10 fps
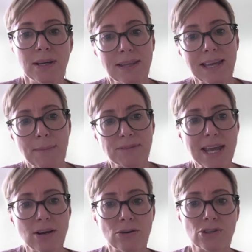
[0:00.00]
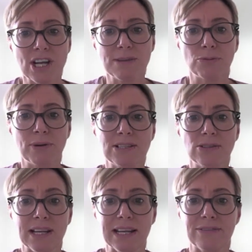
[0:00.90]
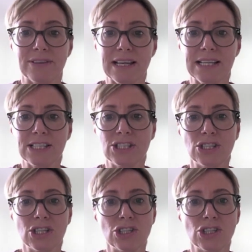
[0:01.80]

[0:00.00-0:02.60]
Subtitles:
The uptake on shared parental leave is